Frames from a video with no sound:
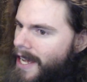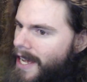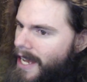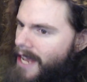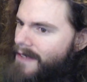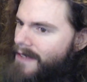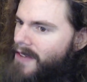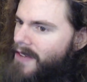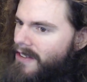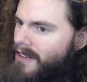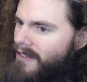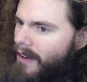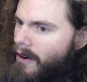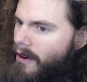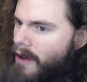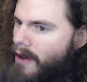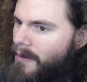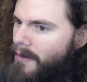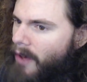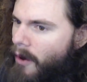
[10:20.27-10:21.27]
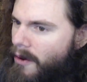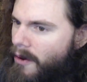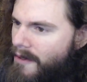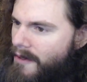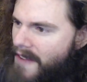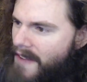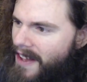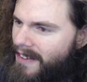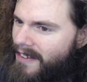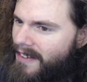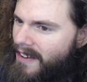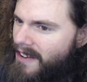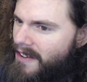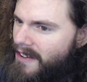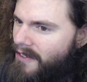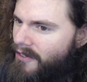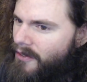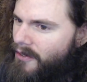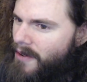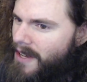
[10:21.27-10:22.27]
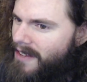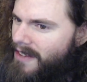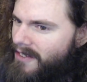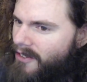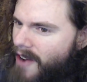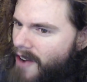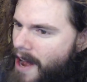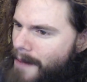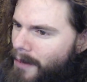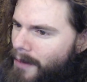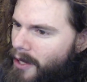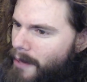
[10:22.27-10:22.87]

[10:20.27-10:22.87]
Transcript: even as Europe's own defense industries scramble